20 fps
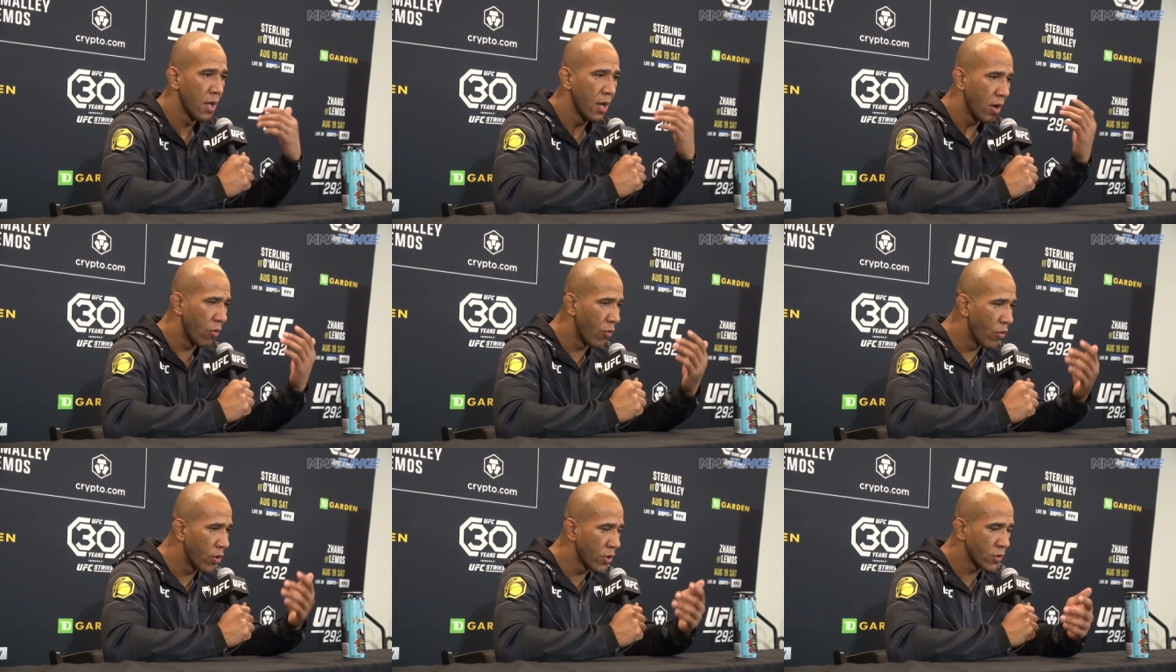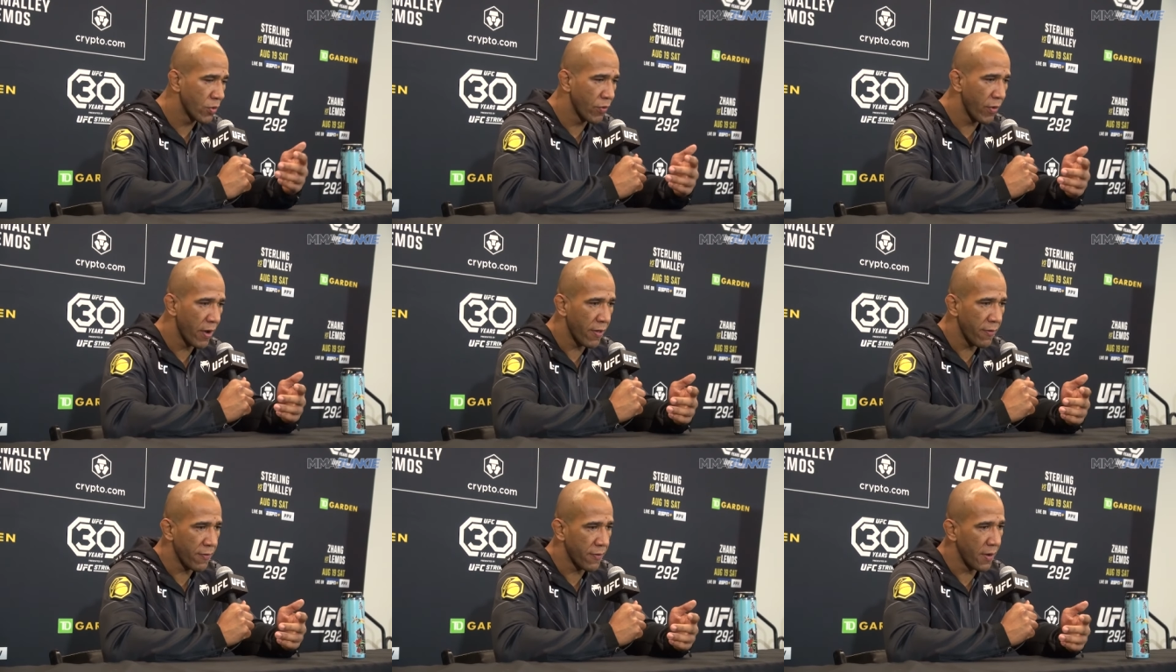I was
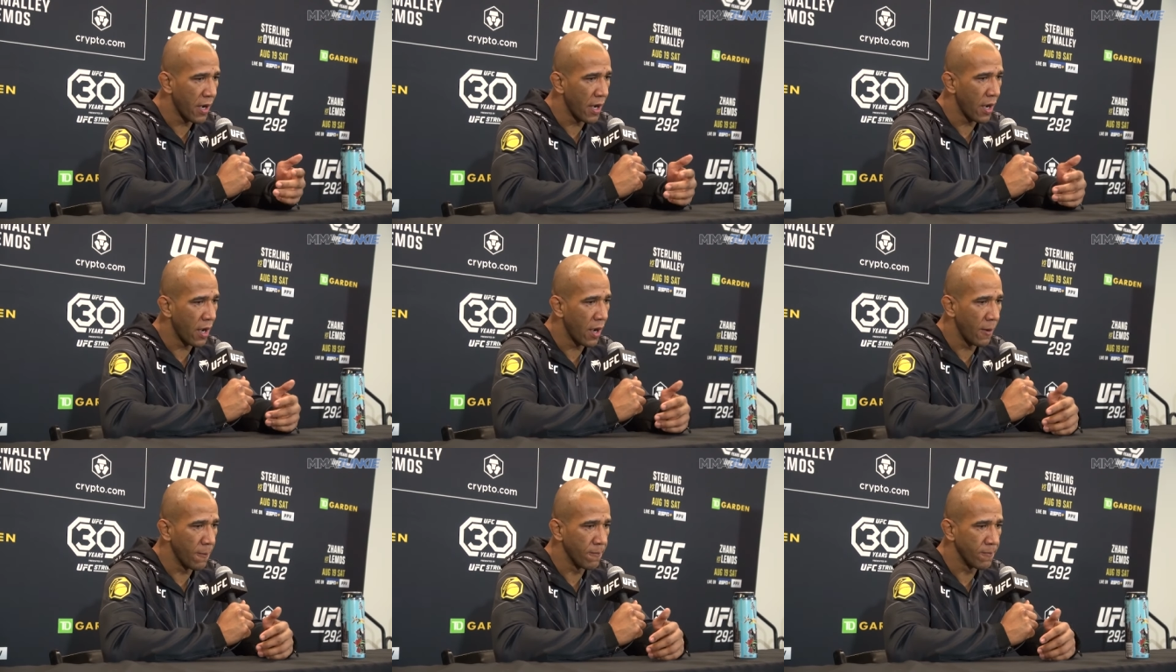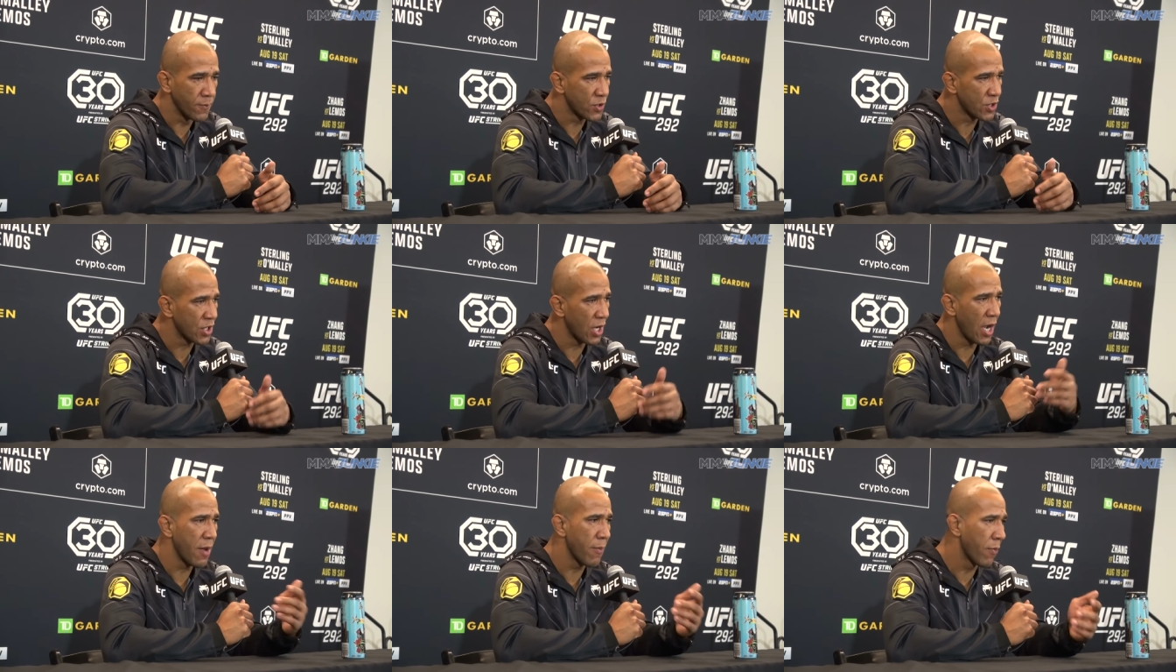with
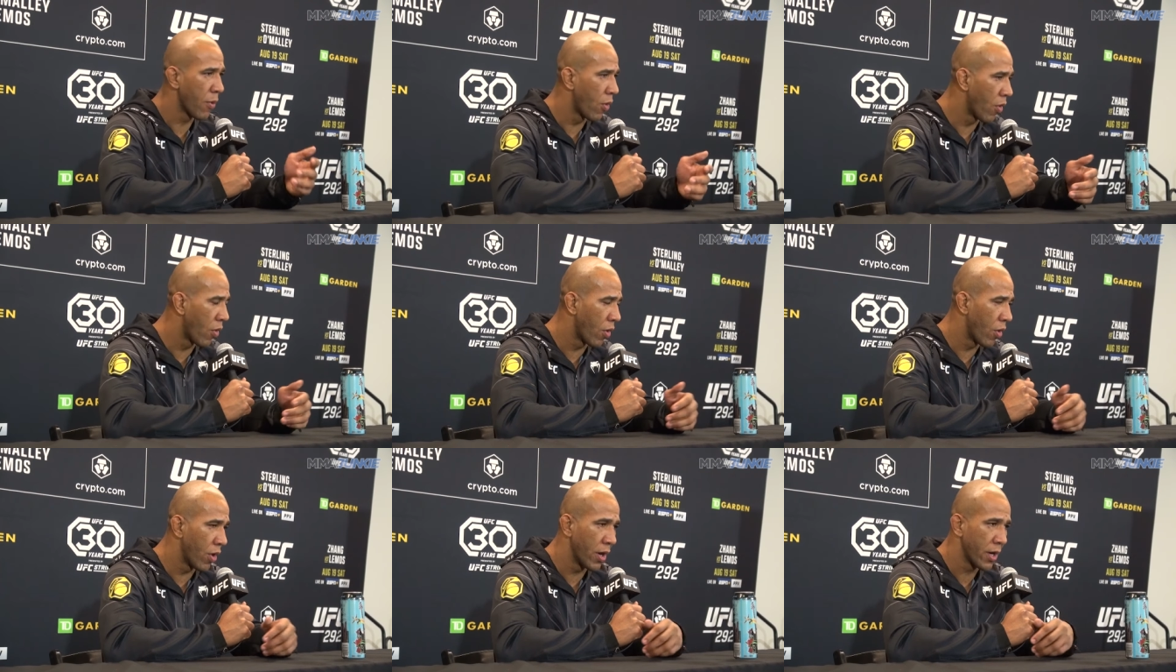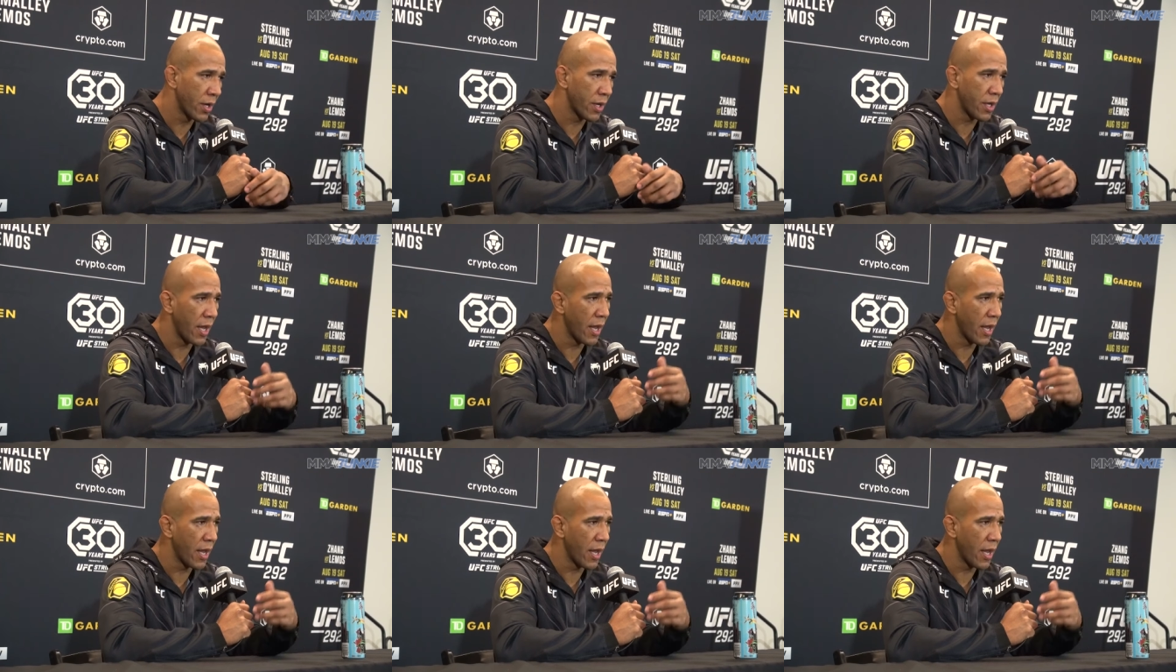Cyborg